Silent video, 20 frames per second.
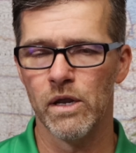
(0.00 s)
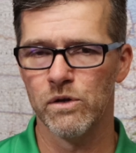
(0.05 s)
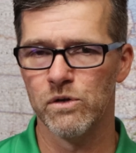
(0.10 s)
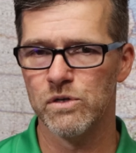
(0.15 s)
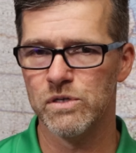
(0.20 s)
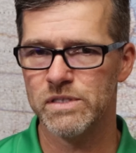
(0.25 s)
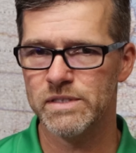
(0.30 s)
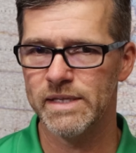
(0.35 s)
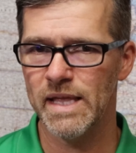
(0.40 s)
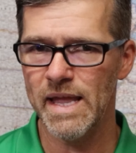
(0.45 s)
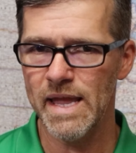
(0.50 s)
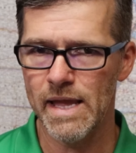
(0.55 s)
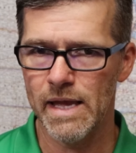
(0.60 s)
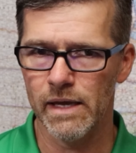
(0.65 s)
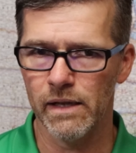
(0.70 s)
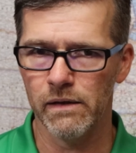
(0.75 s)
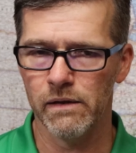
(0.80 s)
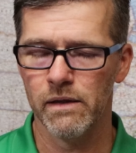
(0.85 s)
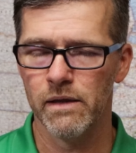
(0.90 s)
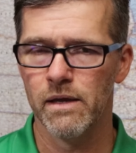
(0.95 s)

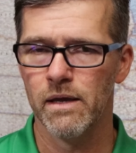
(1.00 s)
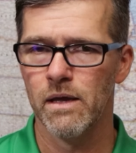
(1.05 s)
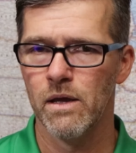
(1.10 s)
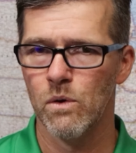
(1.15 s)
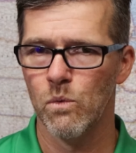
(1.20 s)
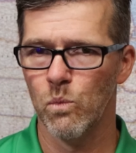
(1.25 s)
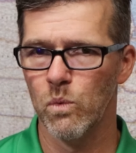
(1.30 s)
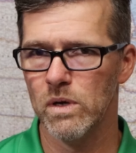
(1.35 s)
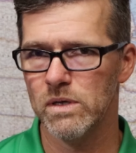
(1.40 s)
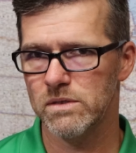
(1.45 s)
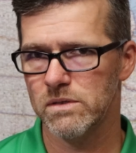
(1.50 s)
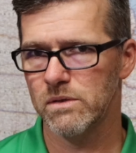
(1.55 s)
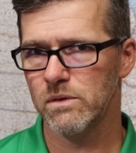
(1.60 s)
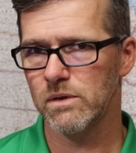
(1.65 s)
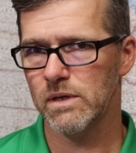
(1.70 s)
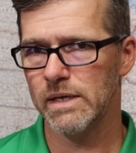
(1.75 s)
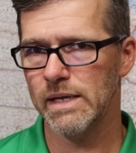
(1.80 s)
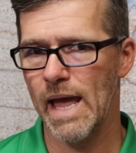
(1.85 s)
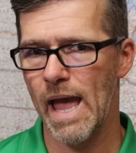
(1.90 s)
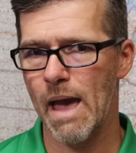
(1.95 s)
understand what
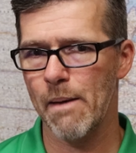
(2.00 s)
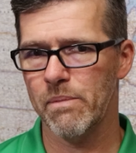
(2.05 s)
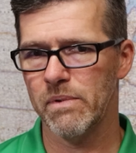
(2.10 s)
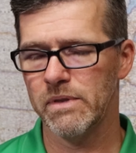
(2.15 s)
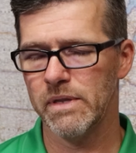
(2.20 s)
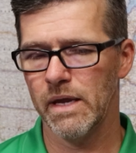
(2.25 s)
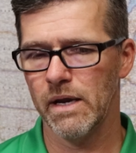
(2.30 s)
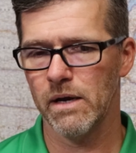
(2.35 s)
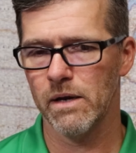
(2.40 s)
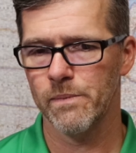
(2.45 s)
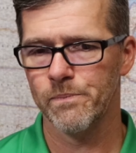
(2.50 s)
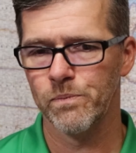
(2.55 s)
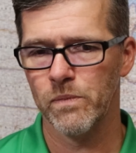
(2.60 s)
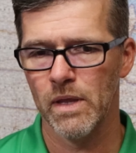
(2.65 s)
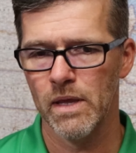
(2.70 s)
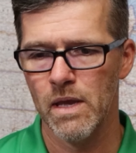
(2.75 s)
can happen there.